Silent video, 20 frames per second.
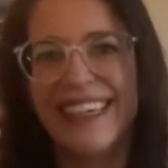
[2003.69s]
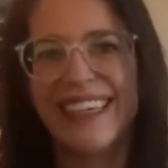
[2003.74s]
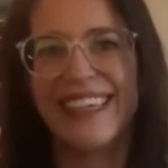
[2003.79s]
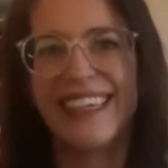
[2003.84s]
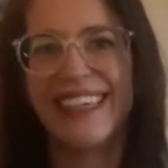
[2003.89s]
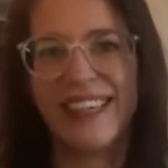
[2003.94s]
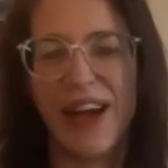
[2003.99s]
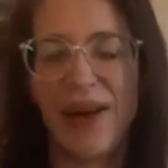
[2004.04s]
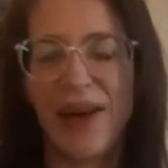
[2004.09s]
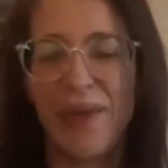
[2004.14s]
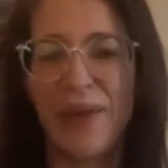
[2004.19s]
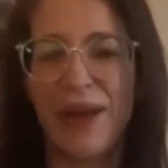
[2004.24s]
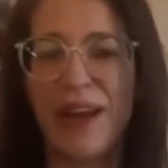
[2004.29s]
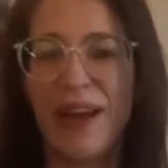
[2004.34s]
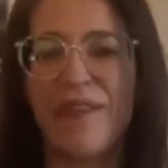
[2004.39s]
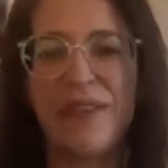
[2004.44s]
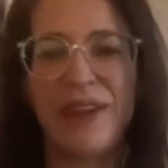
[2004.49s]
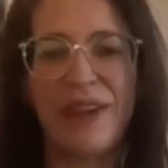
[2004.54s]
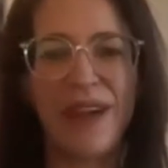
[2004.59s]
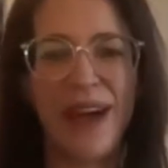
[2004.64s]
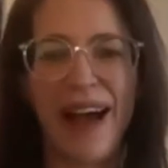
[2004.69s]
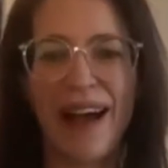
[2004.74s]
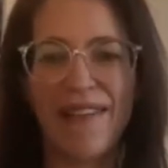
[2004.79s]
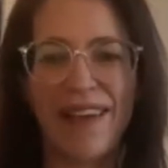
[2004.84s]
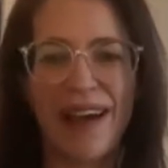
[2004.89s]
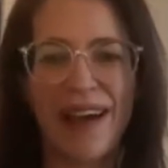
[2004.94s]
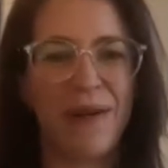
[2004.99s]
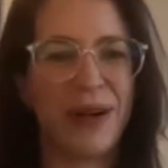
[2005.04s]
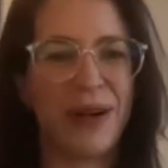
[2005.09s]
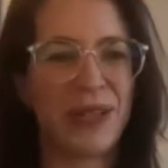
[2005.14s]
So whenever you have
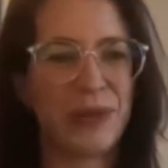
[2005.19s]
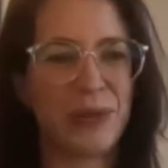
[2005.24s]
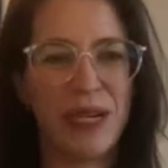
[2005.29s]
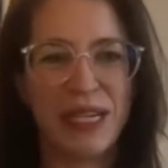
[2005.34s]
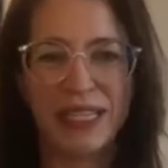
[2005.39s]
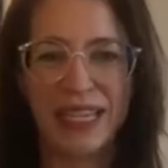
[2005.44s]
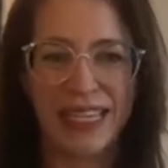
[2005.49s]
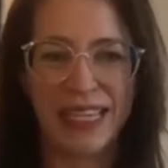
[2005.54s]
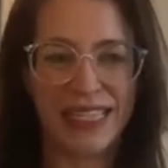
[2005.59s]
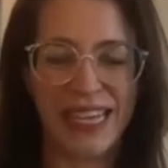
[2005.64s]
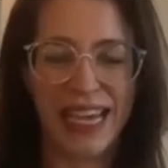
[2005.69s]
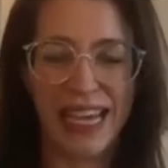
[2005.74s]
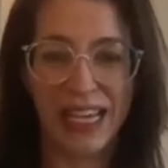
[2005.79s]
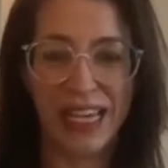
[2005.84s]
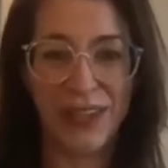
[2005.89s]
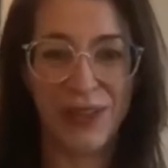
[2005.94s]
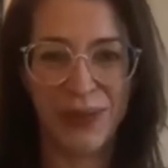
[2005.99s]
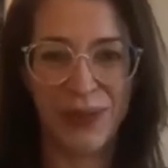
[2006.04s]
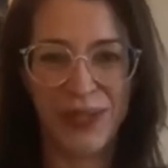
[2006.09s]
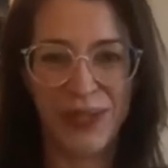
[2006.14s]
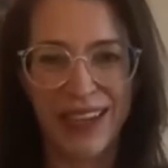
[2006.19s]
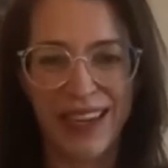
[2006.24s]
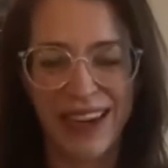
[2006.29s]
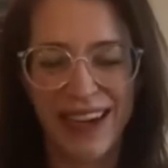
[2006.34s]
that wall space, I say use it.